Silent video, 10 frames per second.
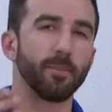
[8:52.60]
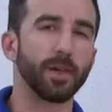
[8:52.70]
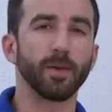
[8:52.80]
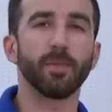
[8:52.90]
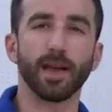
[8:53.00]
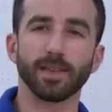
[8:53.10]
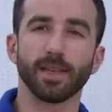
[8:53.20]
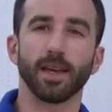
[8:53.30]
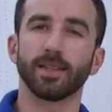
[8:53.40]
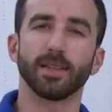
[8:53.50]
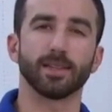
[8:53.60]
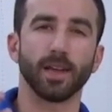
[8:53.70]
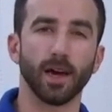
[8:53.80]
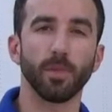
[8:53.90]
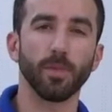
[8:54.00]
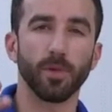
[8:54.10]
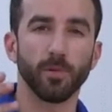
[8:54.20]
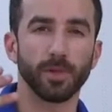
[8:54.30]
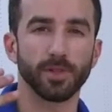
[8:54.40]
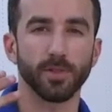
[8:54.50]
Be a mad scientist, come up
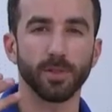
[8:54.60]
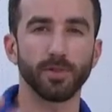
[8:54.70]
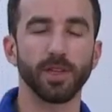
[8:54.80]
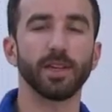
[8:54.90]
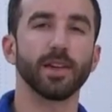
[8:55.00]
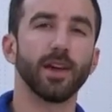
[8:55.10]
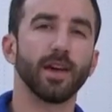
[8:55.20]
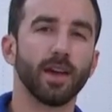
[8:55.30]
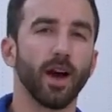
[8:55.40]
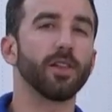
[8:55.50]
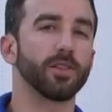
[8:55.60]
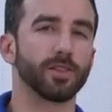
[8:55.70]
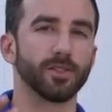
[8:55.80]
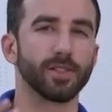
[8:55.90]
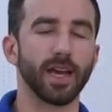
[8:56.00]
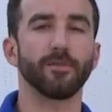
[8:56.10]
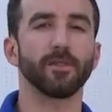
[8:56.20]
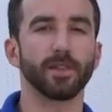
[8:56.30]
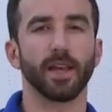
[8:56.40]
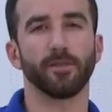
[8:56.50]
with some unique colors. You
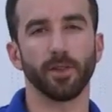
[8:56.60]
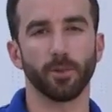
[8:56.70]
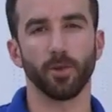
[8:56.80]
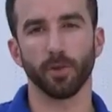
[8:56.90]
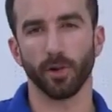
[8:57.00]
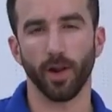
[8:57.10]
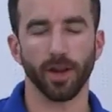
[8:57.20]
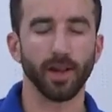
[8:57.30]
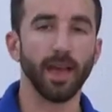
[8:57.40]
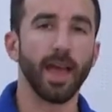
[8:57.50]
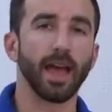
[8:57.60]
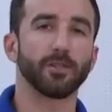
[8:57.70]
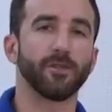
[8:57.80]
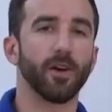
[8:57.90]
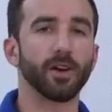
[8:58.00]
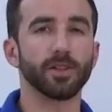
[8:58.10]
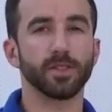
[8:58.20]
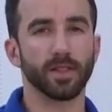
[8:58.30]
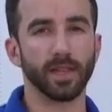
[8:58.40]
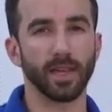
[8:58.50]
definitely won't regret it. As far as
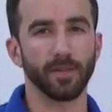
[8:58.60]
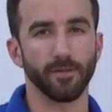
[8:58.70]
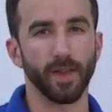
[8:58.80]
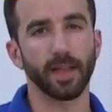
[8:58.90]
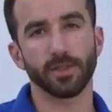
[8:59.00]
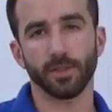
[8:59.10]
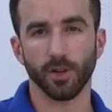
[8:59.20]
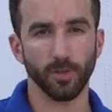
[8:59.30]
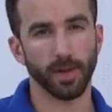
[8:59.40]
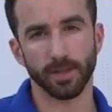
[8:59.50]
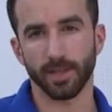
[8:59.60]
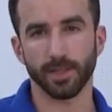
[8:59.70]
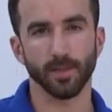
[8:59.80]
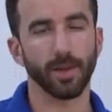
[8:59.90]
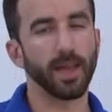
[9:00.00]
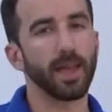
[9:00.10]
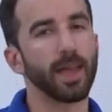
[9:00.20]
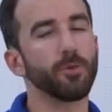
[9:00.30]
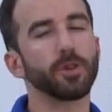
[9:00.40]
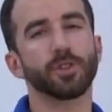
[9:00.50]
the advanced turbine system,
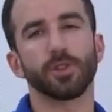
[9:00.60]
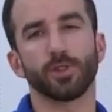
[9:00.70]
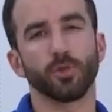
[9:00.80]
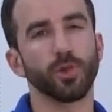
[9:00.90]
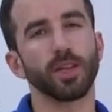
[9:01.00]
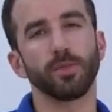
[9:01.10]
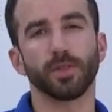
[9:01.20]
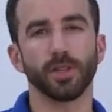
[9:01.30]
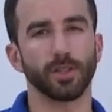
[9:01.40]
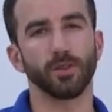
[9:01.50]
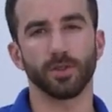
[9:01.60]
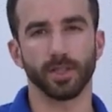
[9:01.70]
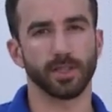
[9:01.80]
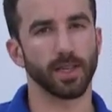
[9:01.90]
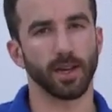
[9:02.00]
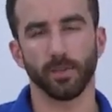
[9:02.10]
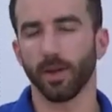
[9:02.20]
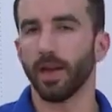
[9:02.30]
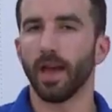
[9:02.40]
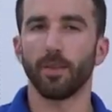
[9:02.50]
it was a dream to use this setup.
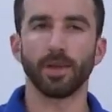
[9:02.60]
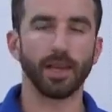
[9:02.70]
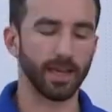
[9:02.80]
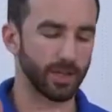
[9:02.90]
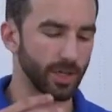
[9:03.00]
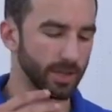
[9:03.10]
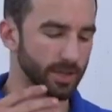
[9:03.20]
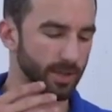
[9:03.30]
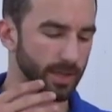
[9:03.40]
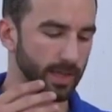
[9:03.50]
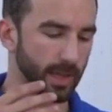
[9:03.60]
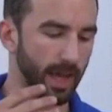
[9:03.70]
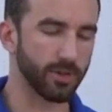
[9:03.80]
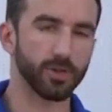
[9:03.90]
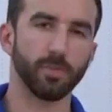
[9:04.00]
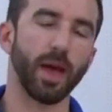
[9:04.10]
I mean, the extra